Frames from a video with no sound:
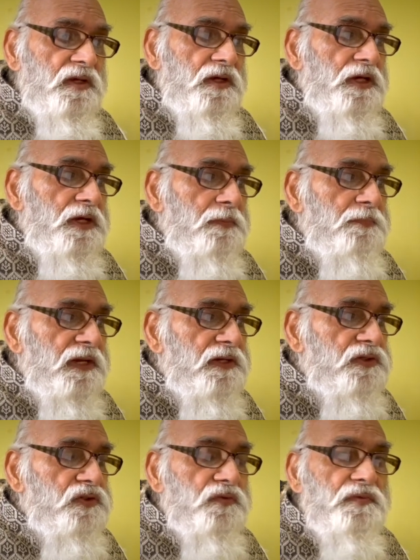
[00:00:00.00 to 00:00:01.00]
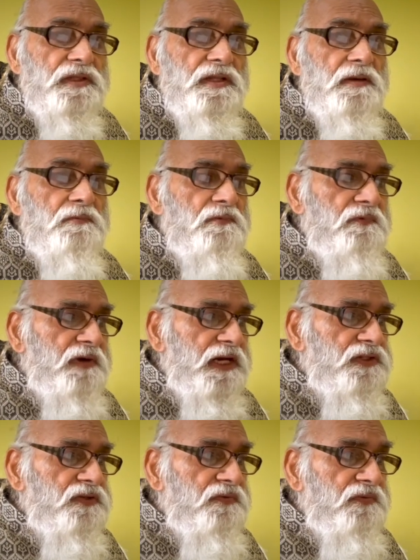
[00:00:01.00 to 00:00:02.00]
He brings with him
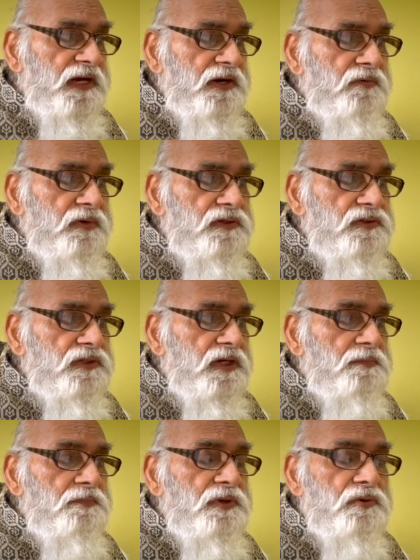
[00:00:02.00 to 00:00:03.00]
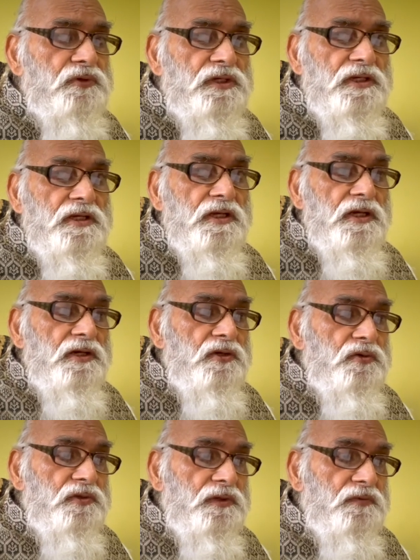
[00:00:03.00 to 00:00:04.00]
fresh fragrance and beauty
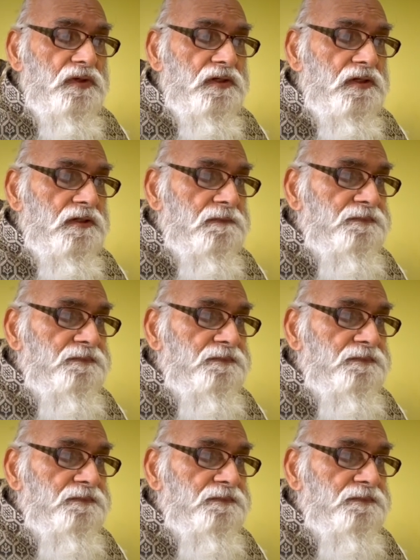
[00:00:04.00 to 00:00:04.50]
into the world.